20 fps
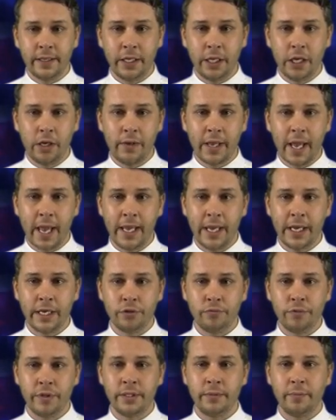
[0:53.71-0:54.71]
the UK
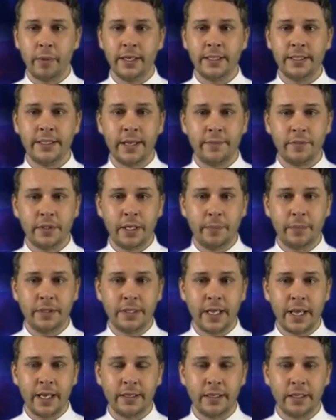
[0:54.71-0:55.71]
has risen by
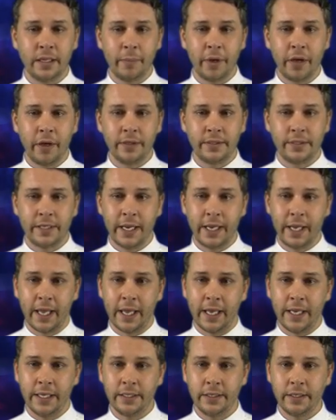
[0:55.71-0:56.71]
70% in the past
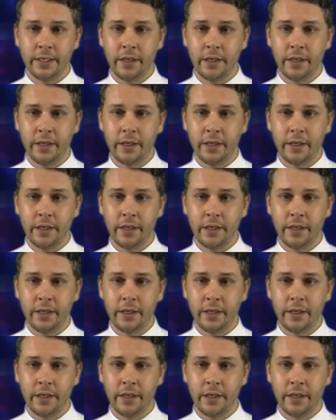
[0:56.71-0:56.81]
decade.